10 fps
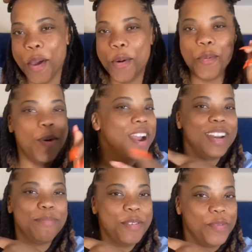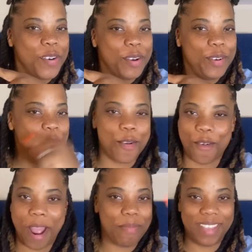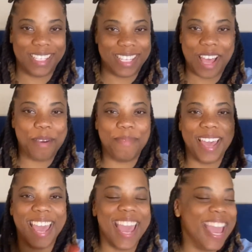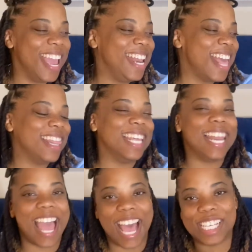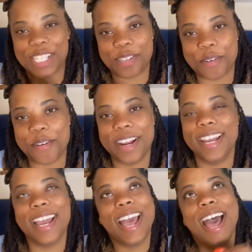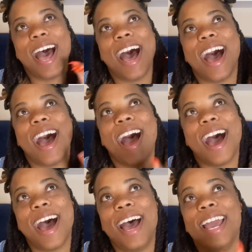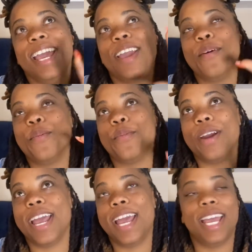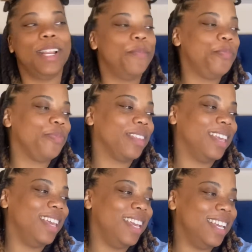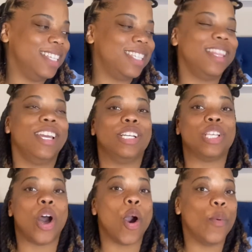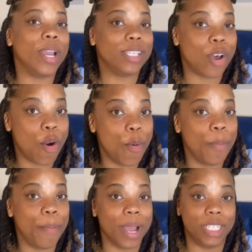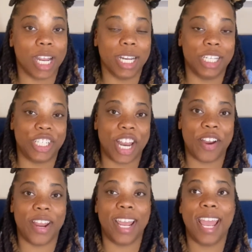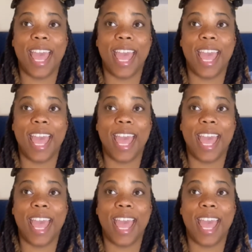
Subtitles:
We're gonna move on. We're gonna wrap this up. And the last story I read is There's Always Hope by Johnny Sherry.